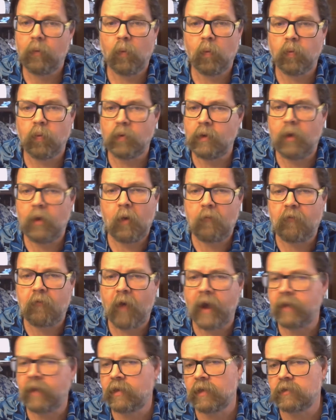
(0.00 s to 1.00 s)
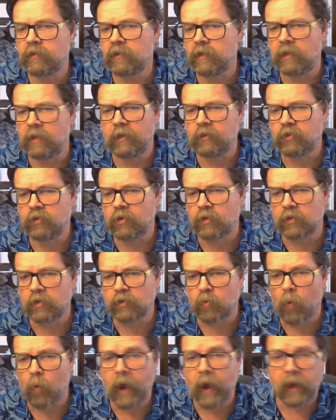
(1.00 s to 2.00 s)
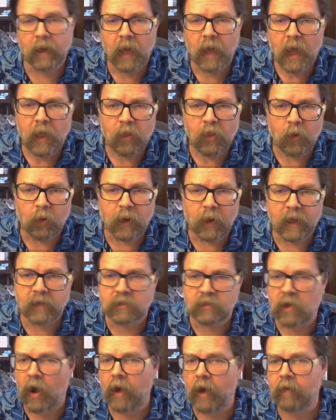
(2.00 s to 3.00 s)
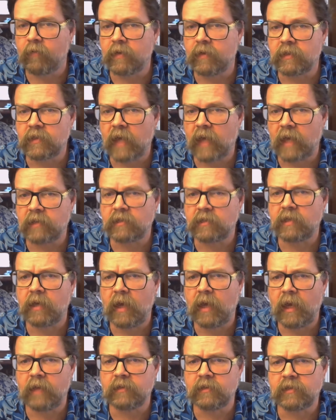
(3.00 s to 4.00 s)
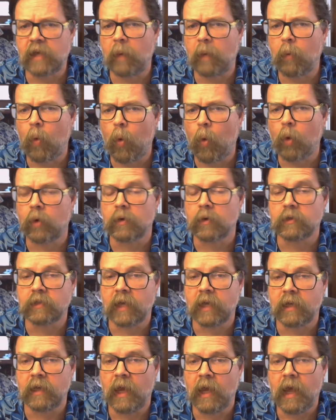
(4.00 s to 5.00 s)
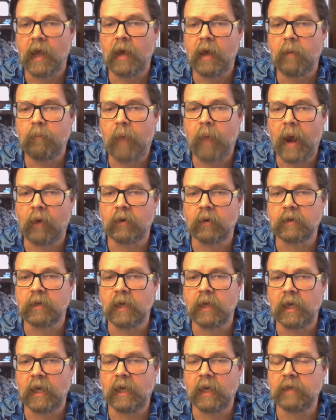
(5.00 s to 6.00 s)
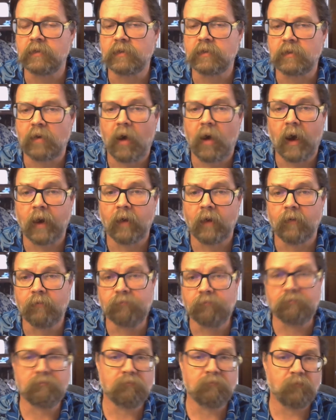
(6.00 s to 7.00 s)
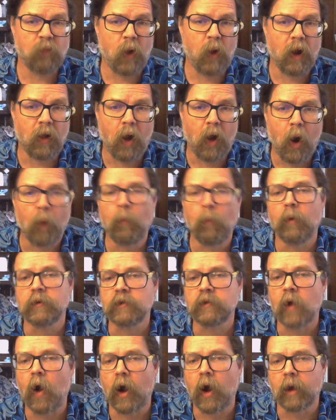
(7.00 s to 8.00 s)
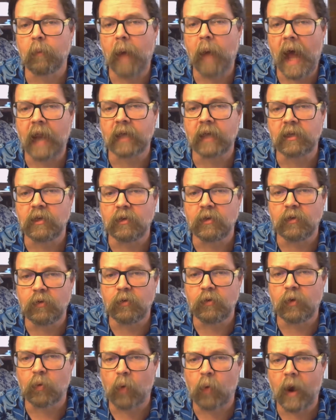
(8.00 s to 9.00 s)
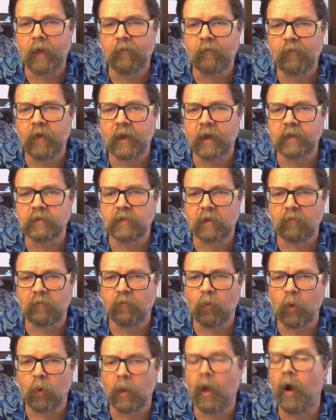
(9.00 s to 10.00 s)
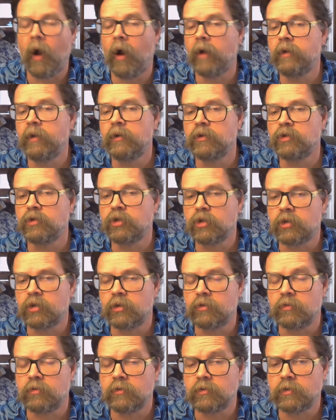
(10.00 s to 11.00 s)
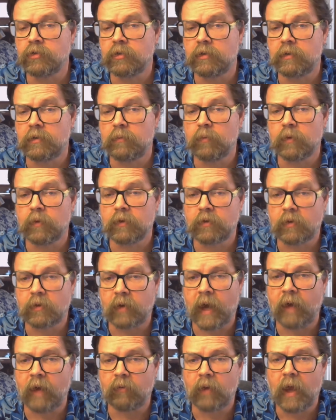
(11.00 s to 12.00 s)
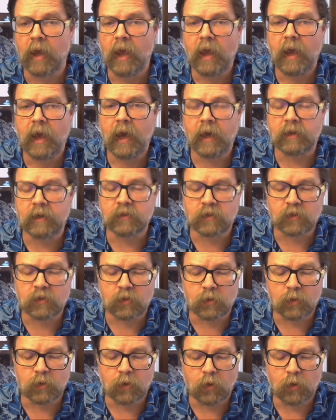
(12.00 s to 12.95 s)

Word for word: You fight this in the church, right? There is kind of a sense in some quarters that parenting is kind of, well, almost automatic. You do the right things and voila, your children will turn out in a certain